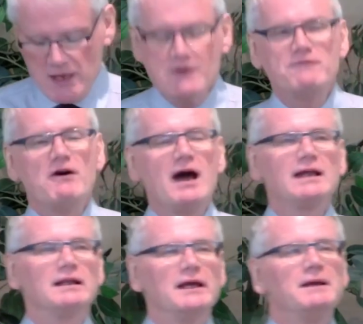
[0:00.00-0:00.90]

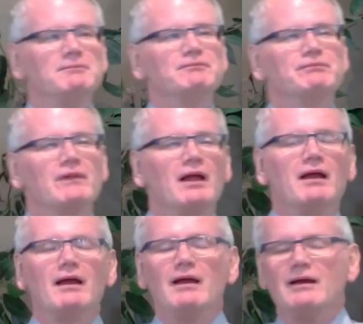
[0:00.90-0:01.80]
Finally,
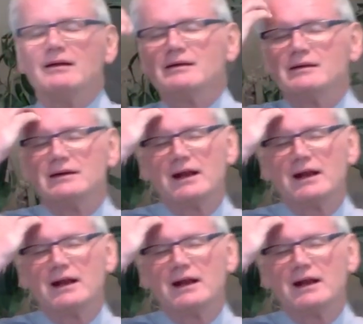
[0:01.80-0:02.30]
and